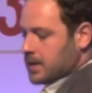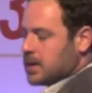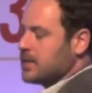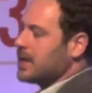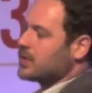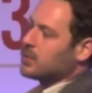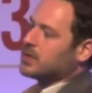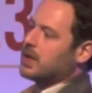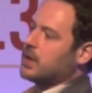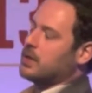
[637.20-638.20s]
Surveys
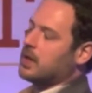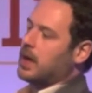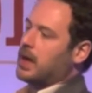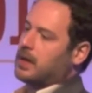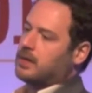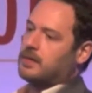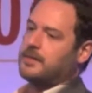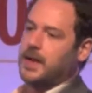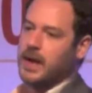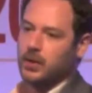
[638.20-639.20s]
also
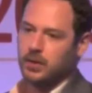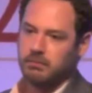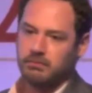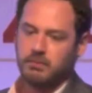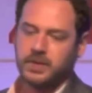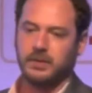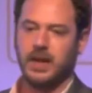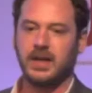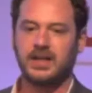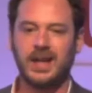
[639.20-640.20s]
fail to
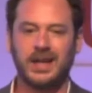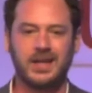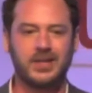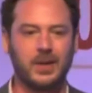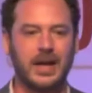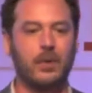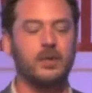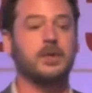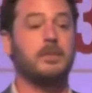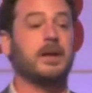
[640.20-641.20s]
really take into account
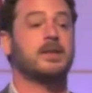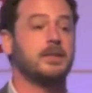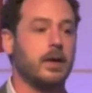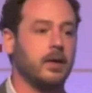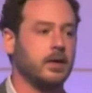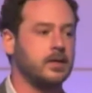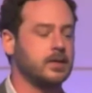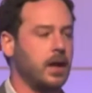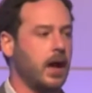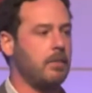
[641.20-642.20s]
or to
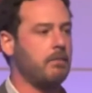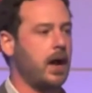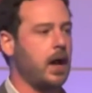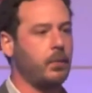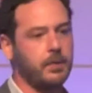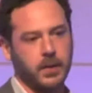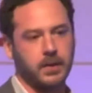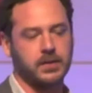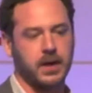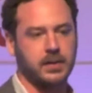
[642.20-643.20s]
maximize how we
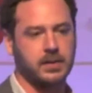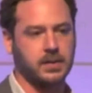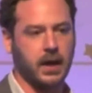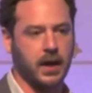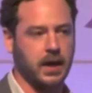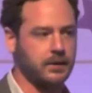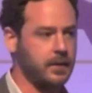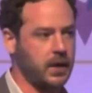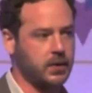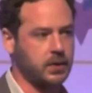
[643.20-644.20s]
process
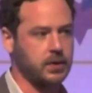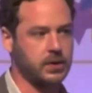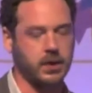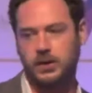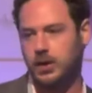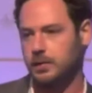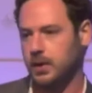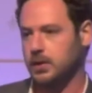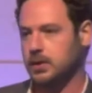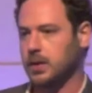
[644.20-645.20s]
information as
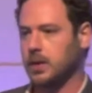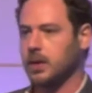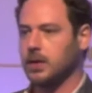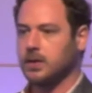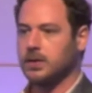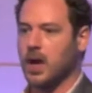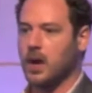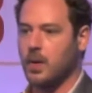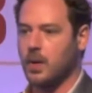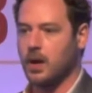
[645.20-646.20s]
humans.
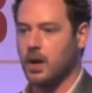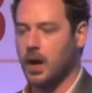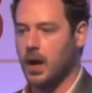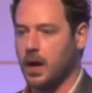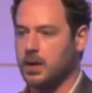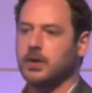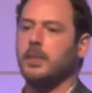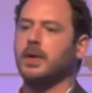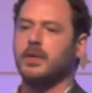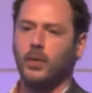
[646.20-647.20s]
So it's
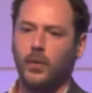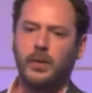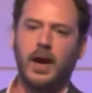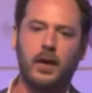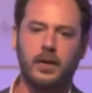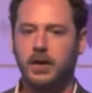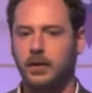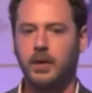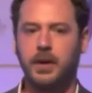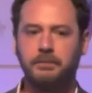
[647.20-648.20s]
commonly thought now that
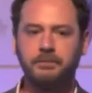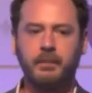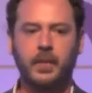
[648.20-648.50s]
there